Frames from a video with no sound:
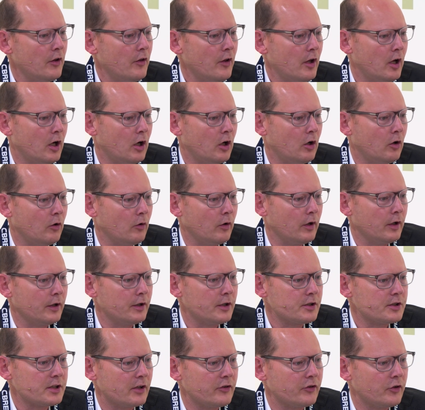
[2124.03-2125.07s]
Now,
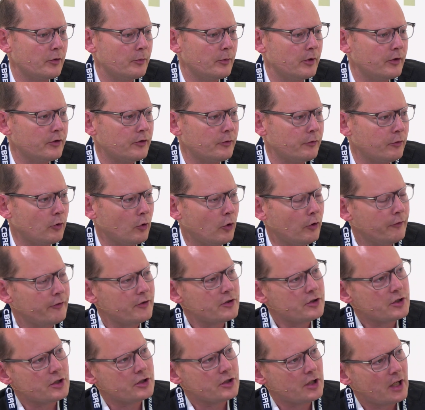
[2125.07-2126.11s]
the sentiment for
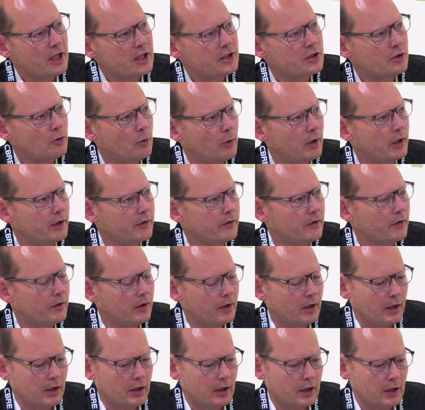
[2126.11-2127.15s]
offices is quite
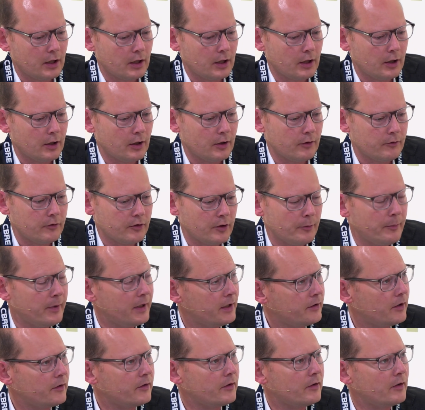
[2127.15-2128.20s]

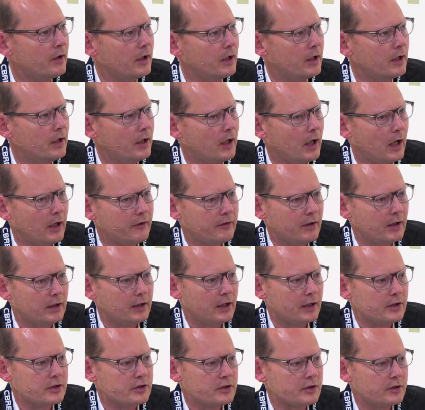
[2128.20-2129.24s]
debated. I think
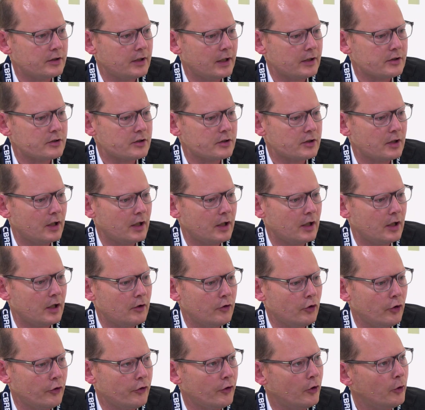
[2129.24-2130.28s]
that's
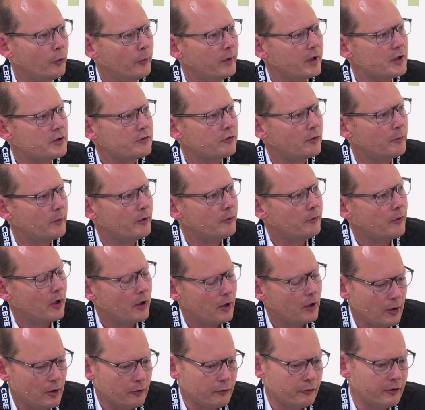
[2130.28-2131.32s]
not always from a
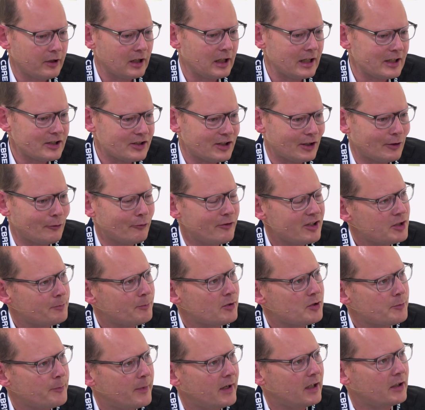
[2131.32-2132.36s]
realistic risk
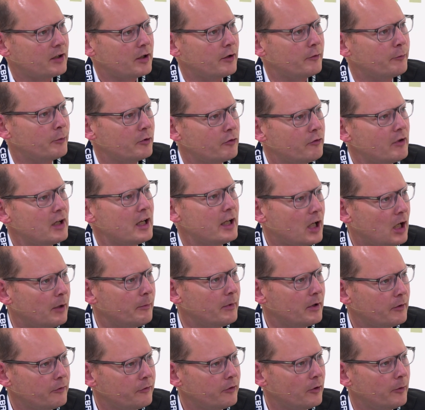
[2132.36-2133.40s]
perspective, but really
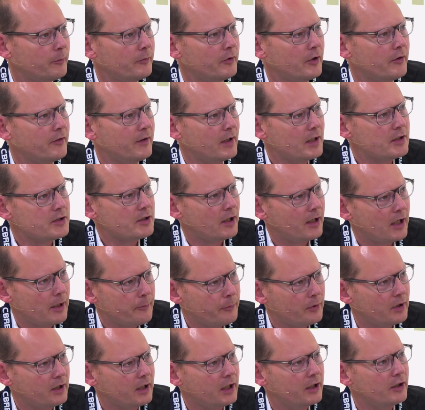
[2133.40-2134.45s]
coming from the things that are
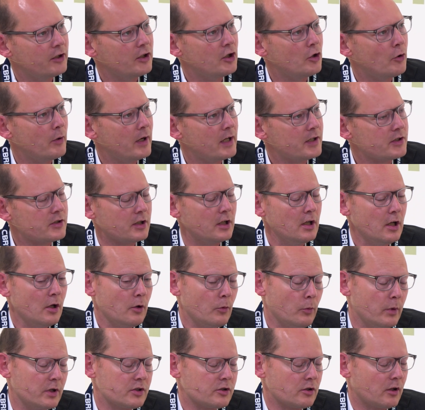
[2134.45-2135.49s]
happening in the US,
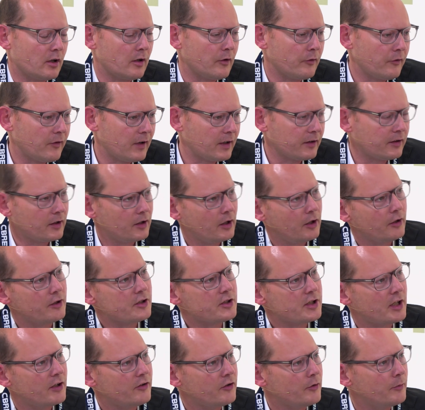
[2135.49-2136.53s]
which are affecting now the
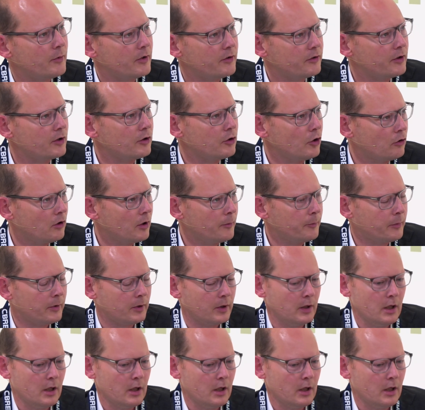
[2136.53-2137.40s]
sentiment in Europe.